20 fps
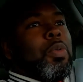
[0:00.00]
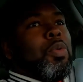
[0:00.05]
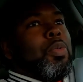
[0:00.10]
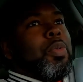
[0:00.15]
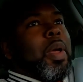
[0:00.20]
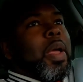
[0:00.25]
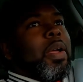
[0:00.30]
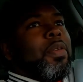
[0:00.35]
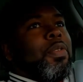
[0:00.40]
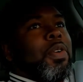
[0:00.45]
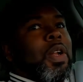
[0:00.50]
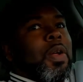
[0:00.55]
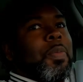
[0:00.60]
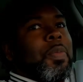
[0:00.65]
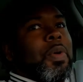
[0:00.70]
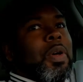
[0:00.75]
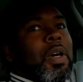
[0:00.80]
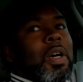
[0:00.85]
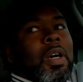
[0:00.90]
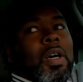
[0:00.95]
people be making
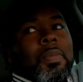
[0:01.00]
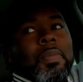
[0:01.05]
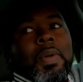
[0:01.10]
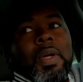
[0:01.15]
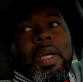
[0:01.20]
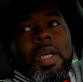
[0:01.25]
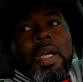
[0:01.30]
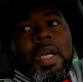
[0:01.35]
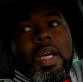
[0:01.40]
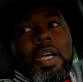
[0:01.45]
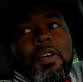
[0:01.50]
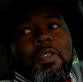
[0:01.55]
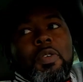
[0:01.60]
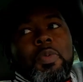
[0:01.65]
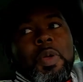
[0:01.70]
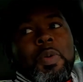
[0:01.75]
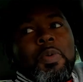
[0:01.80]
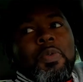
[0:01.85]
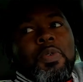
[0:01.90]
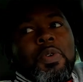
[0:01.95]
fun of
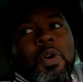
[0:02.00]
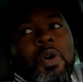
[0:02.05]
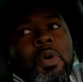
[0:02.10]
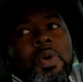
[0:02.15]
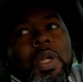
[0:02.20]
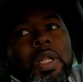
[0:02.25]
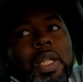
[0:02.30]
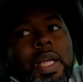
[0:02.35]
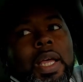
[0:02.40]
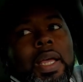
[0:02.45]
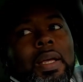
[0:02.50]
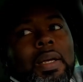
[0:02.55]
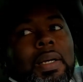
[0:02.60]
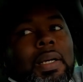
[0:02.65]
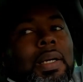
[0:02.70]
people for owning like